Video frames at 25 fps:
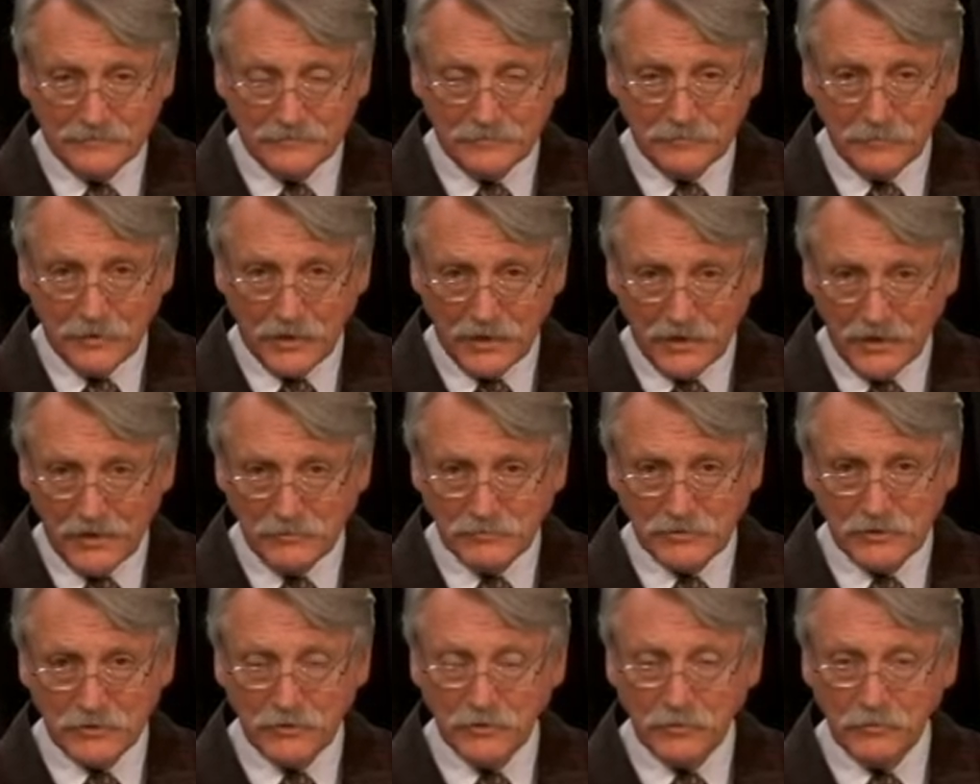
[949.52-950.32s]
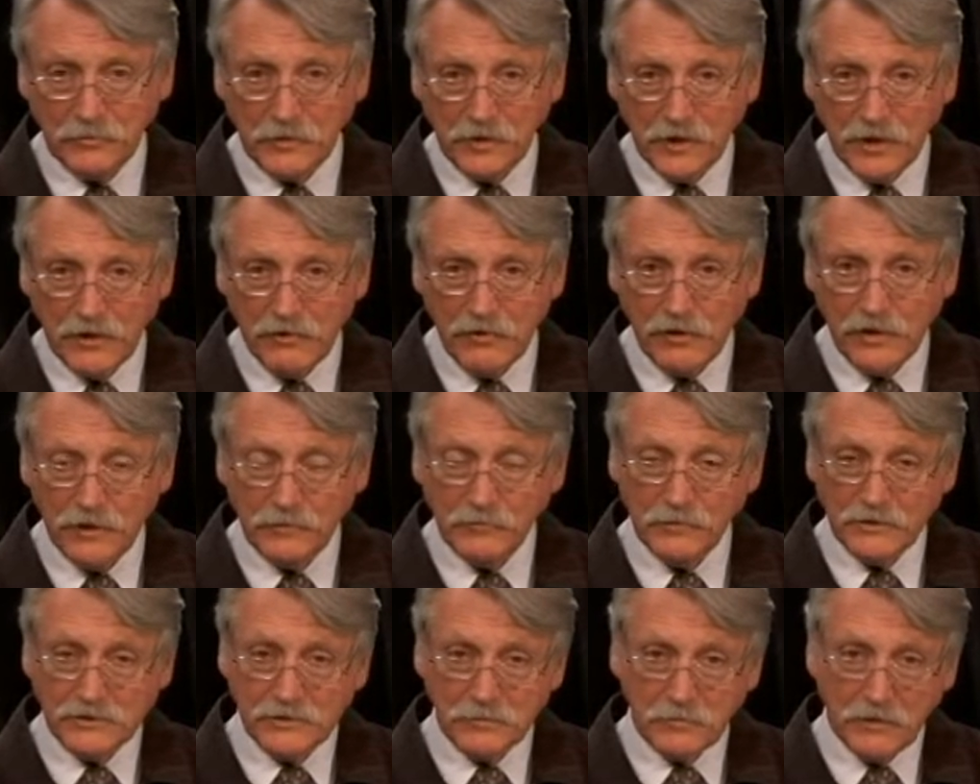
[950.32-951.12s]
My name's Norm Currie,
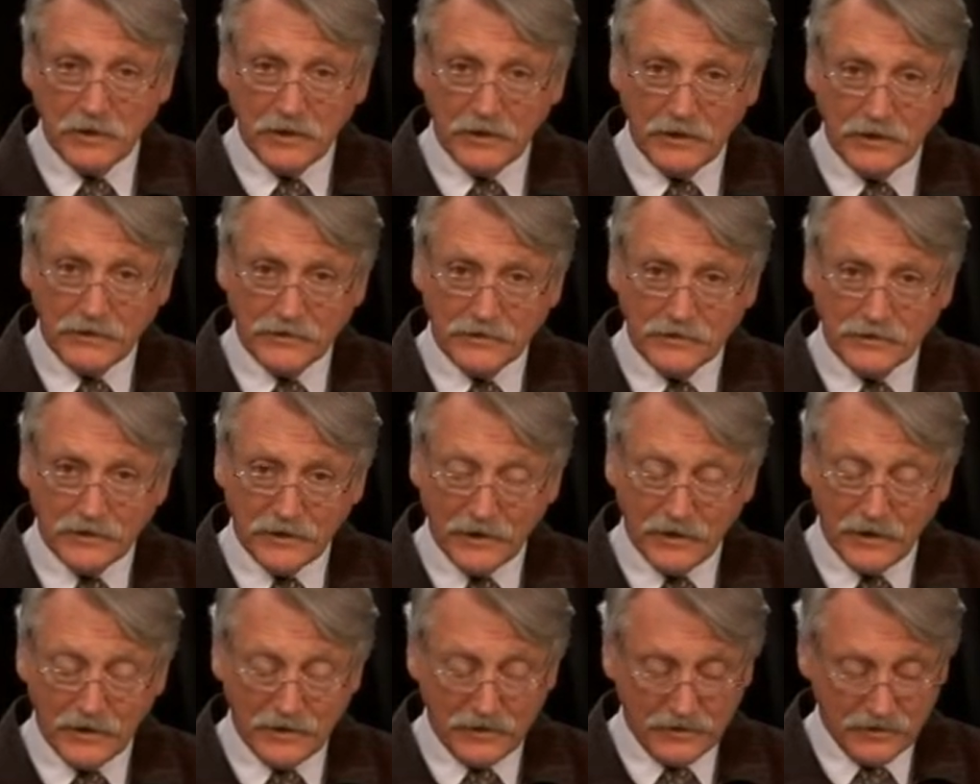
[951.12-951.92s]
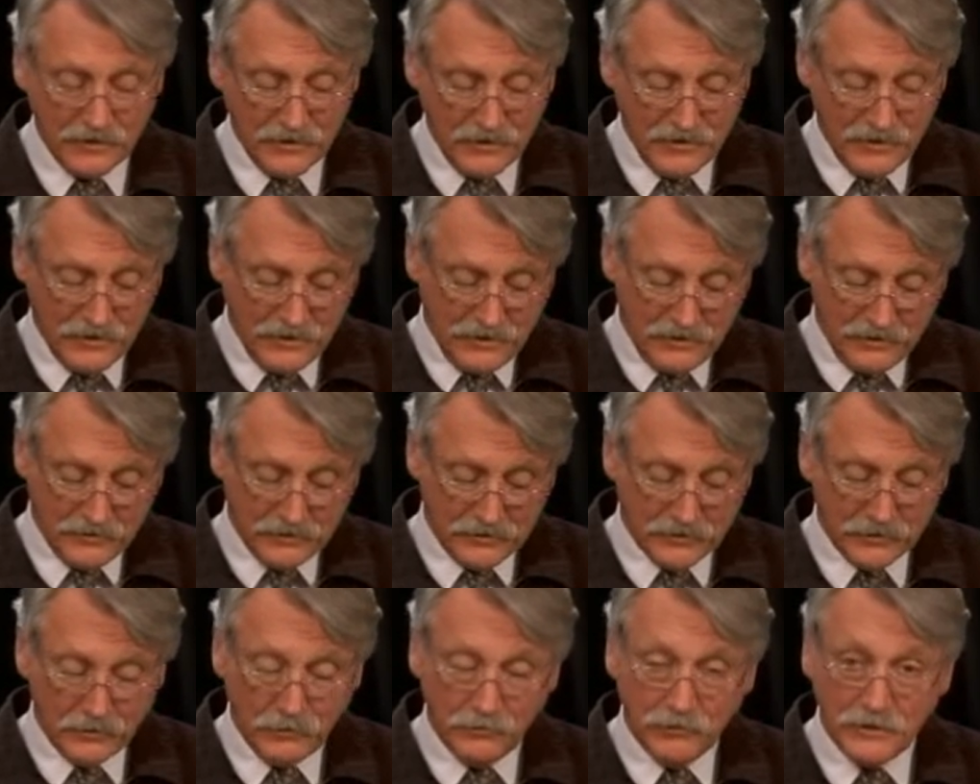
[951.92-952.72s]
and we're speaking today
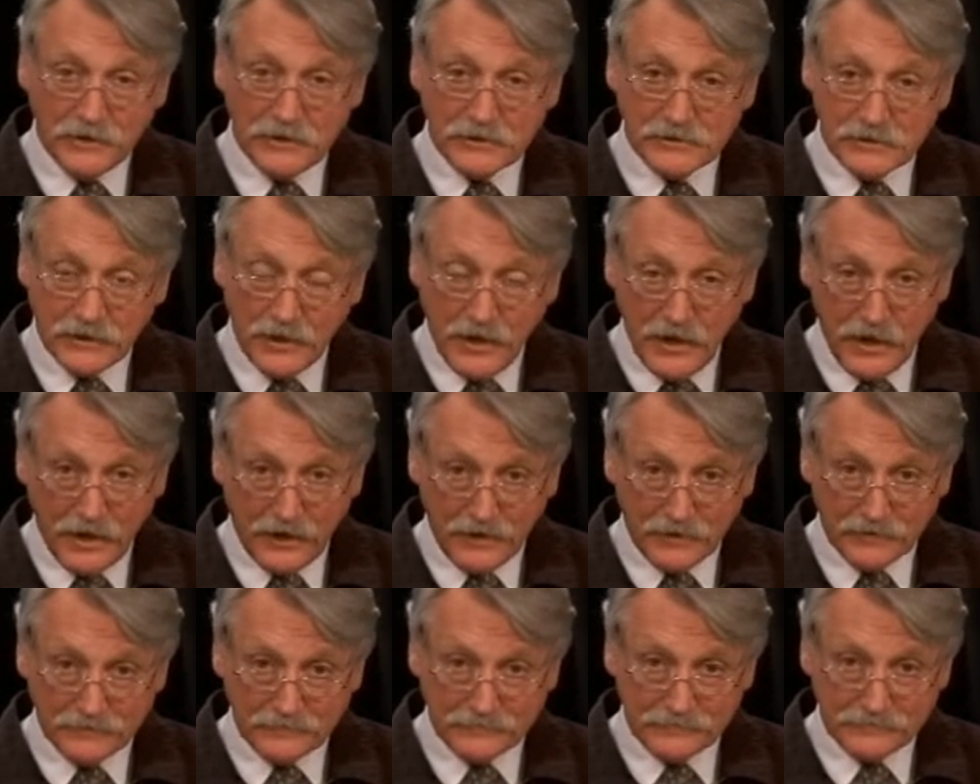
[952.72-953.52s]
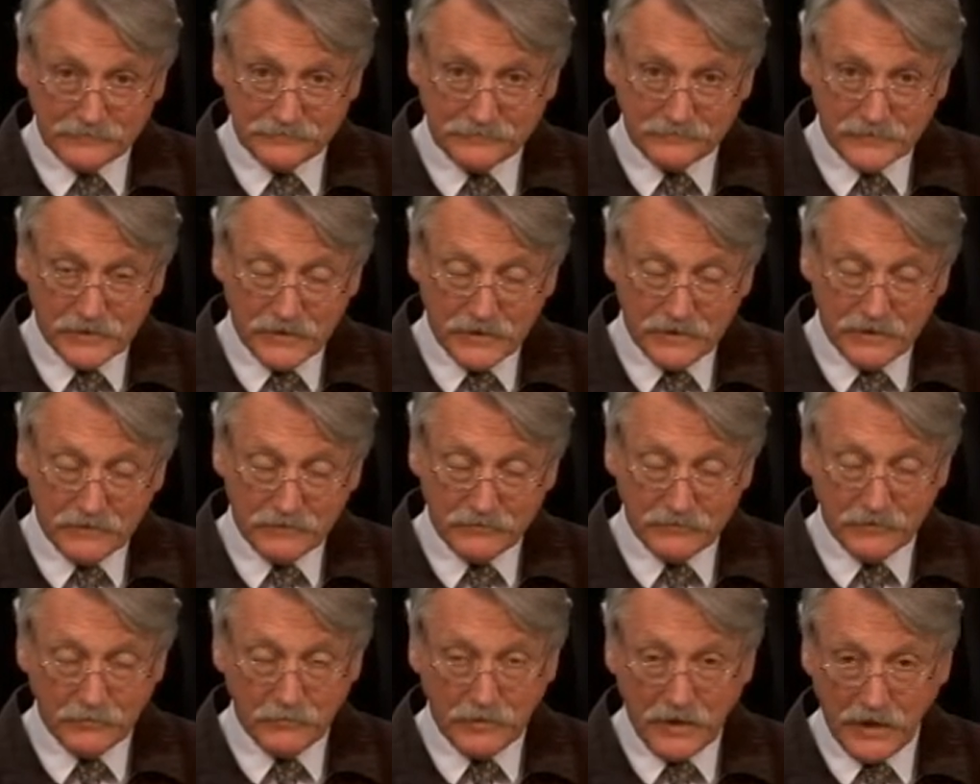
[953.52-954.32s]
to Louise Lang
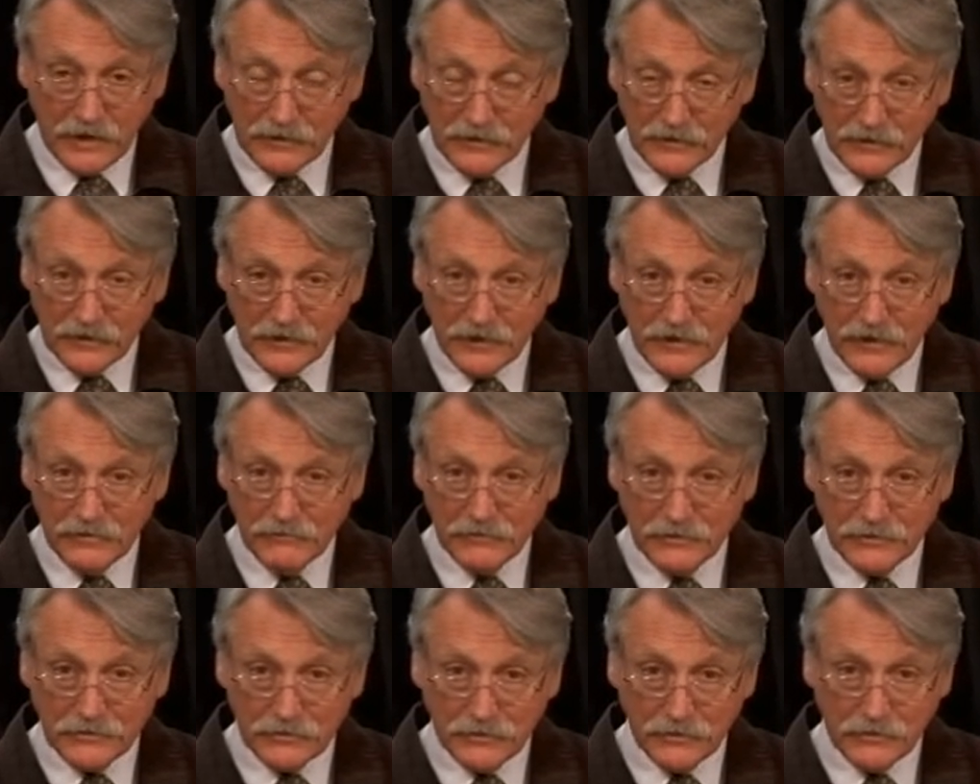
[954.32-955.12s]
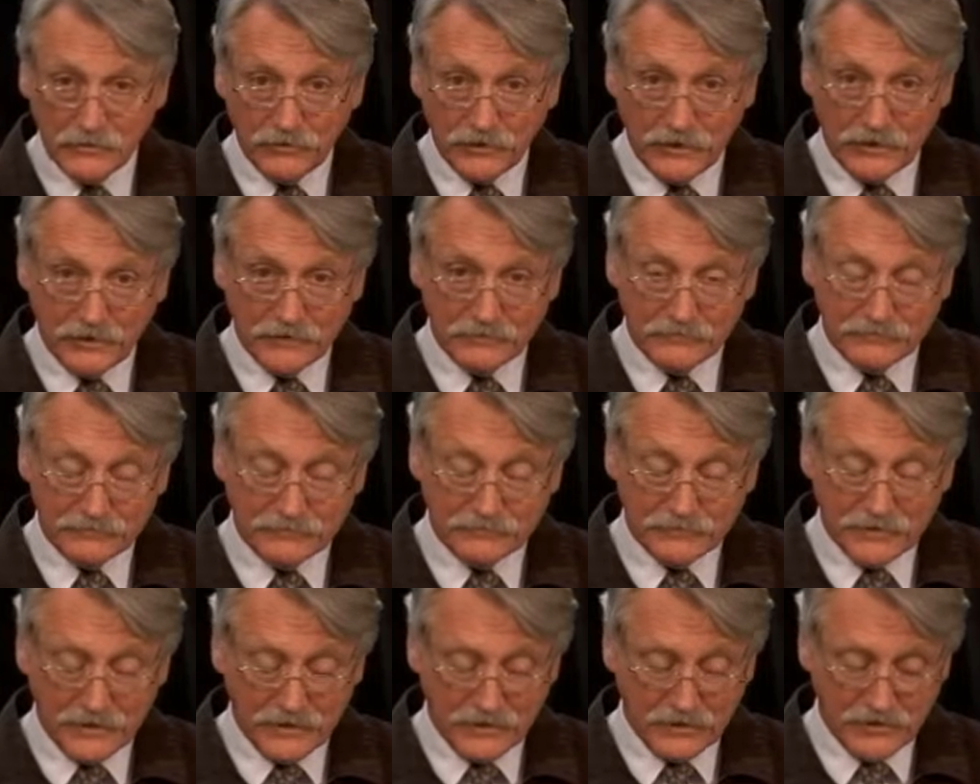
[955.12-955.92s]
from Anglicare Victoria,
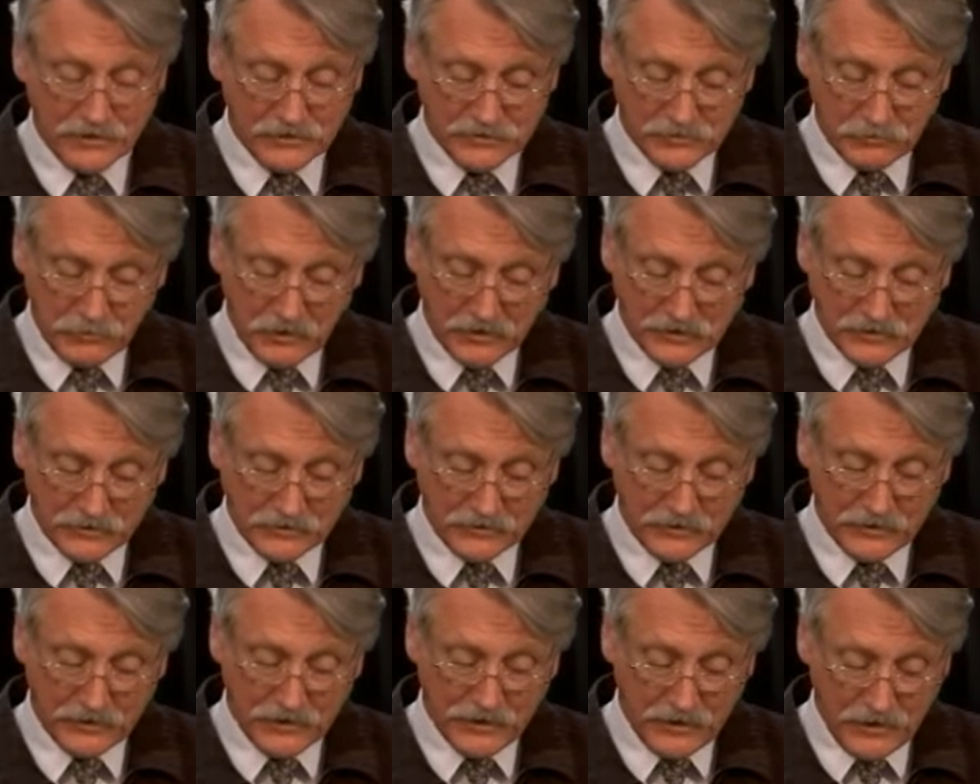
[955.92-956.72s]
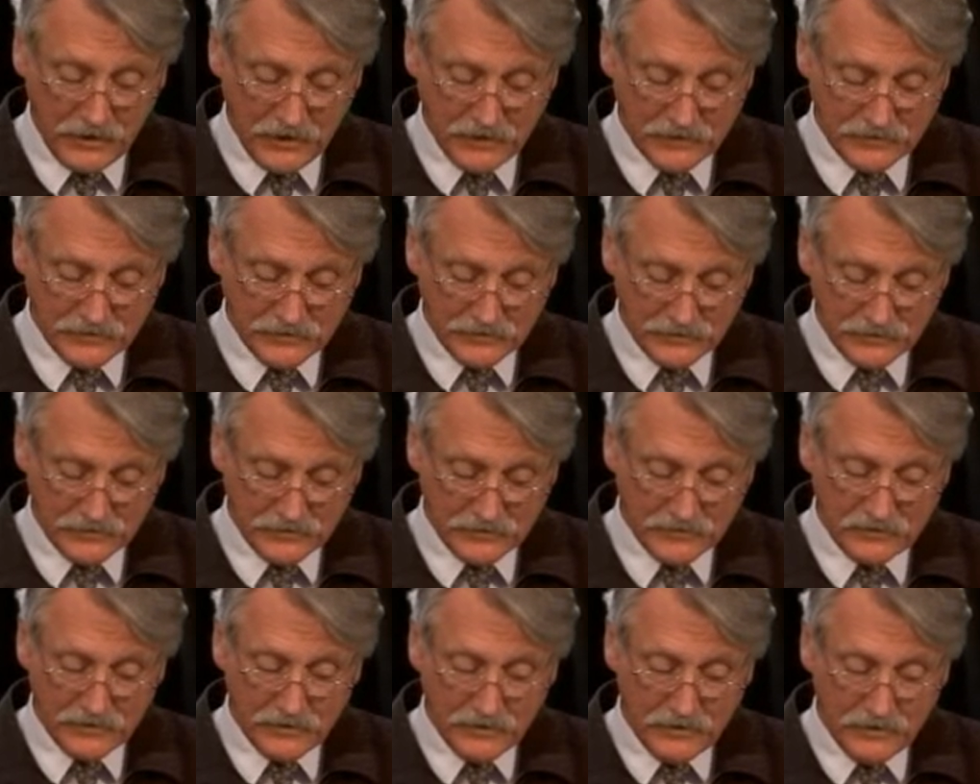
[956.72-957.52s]
and her specialty is
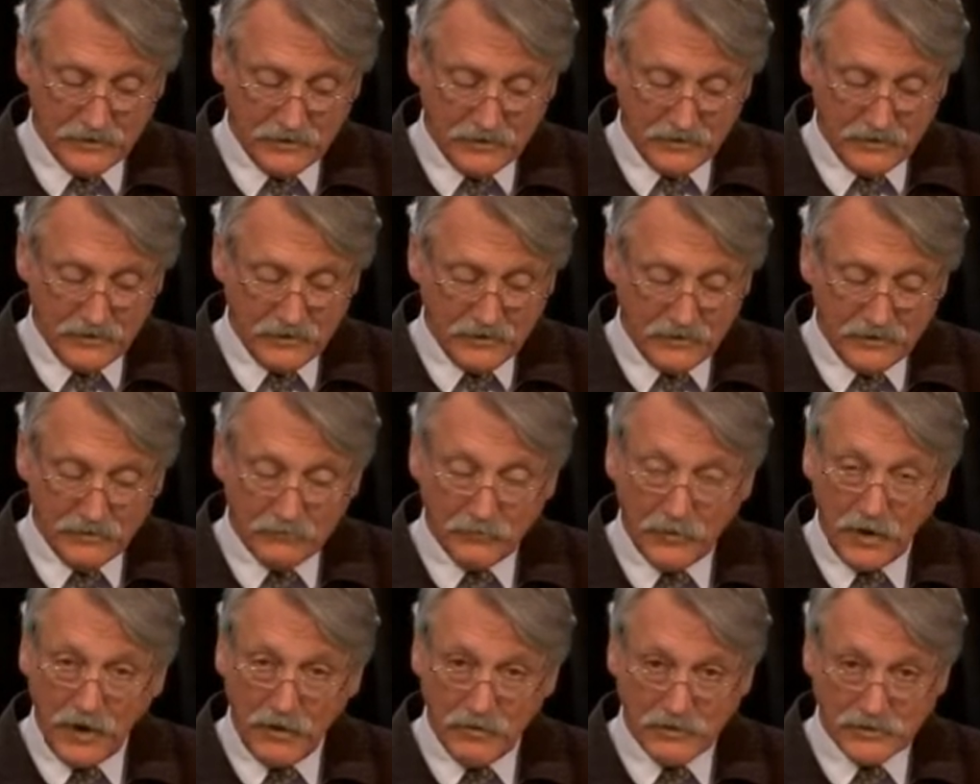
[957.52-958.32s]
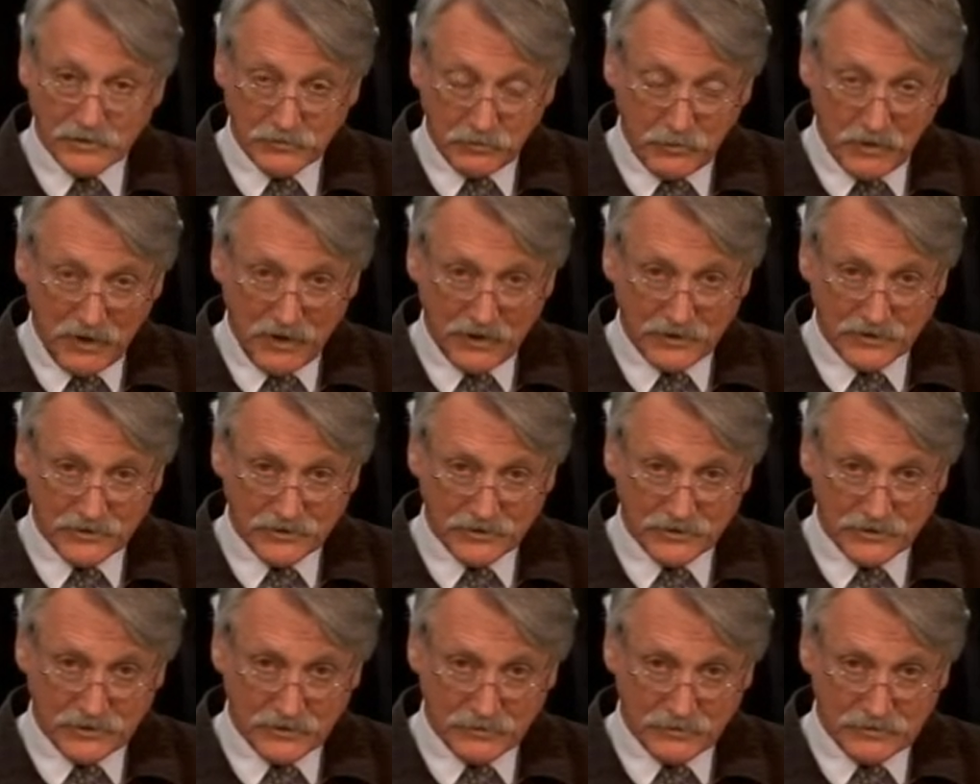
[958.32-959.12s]
parish
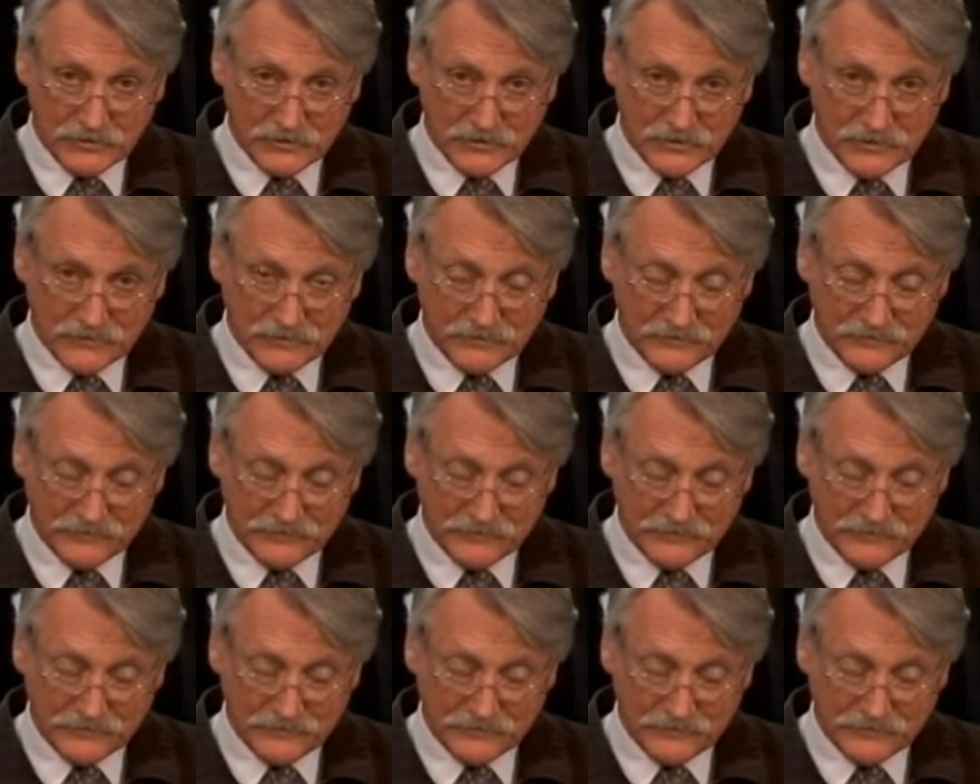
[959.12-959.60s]
partnerships.